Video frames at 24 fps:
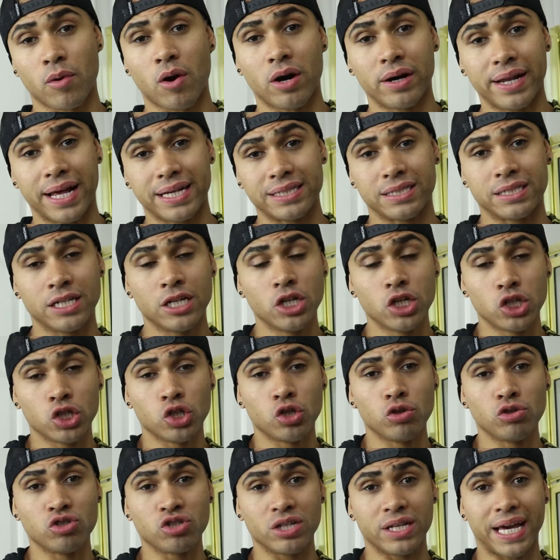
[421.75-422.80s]
part, that's
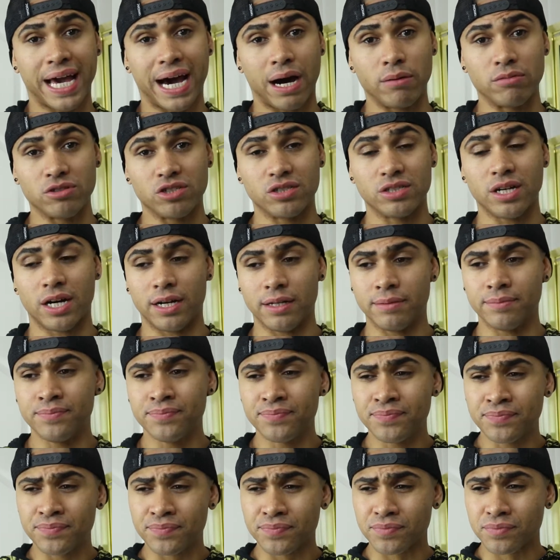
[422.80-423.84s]
usually how it's done.
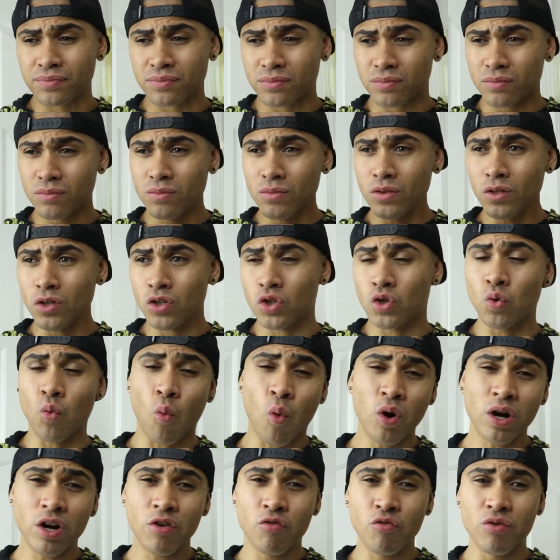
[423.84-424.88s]
You
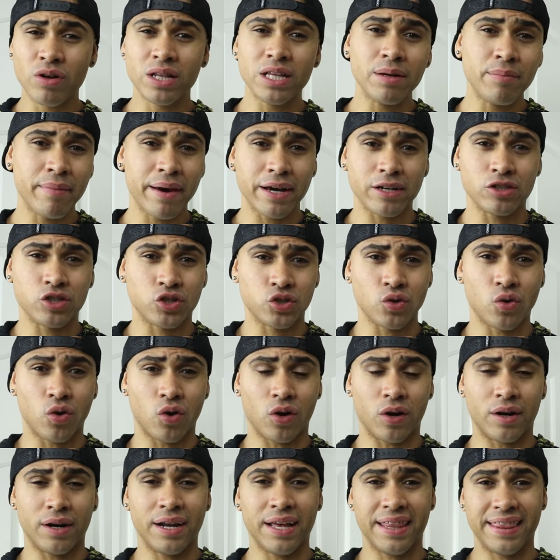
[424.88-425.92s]
want to really make
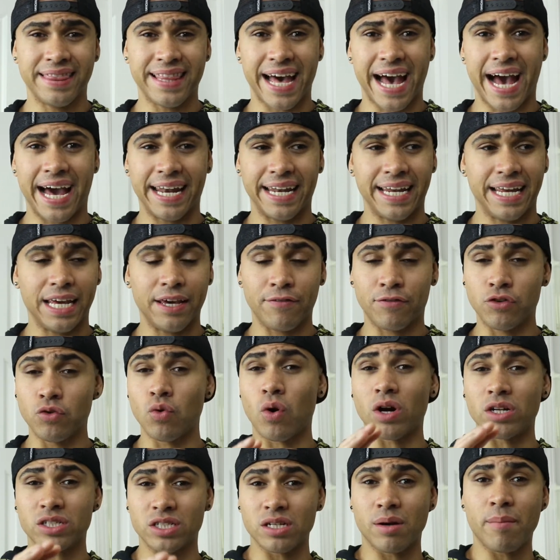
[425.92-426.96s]
sure that if you
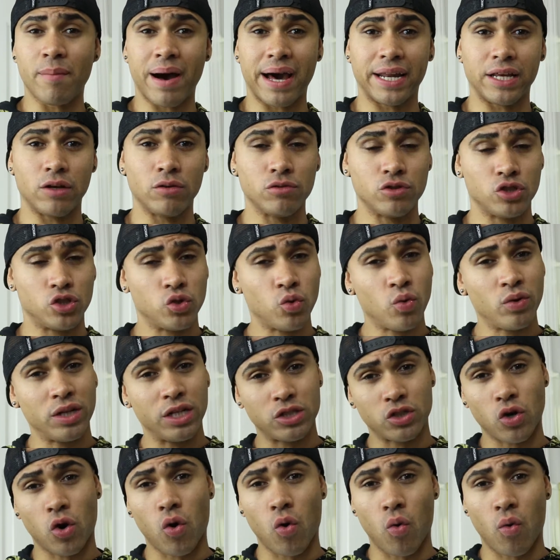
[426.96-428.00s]
are somebody who's doing
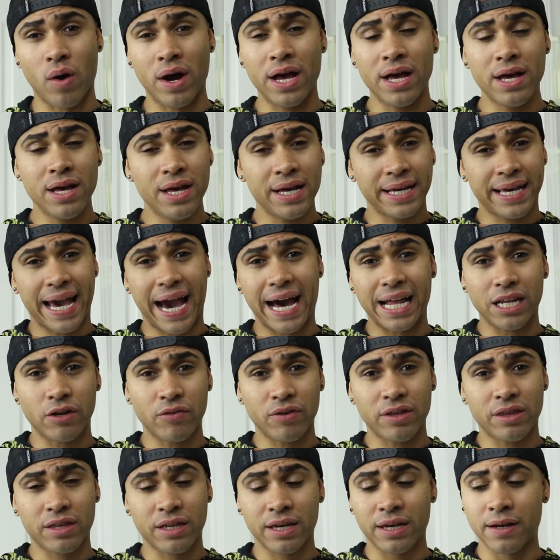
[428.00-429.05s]
this whole
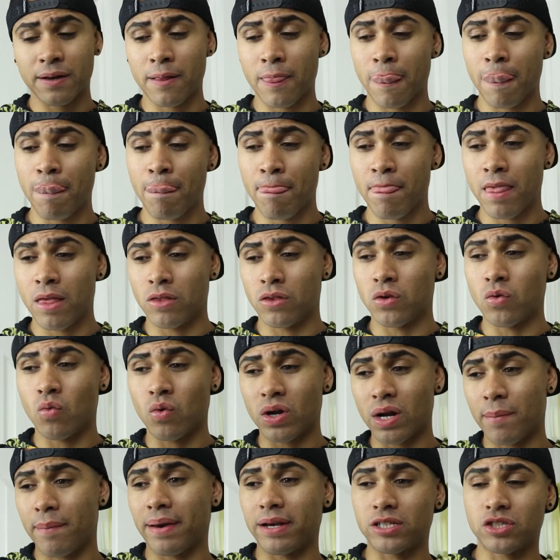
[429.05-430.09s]
calorie thing, you
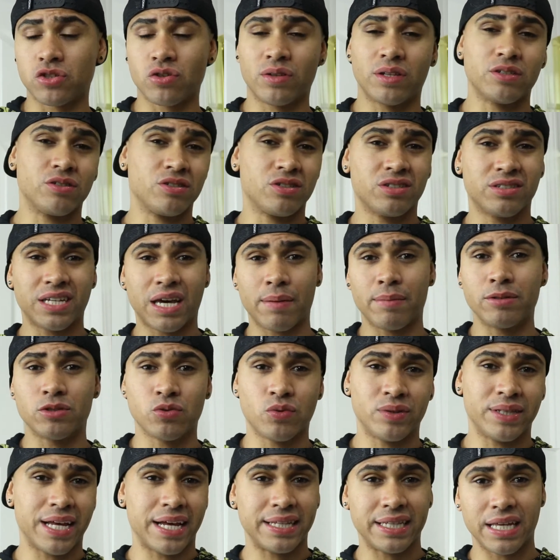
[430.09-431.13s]
want to make sure that you stay
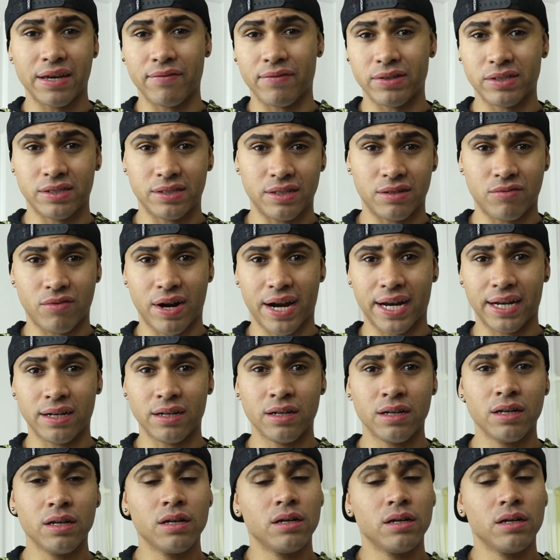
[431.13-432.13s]
between that deficit, right?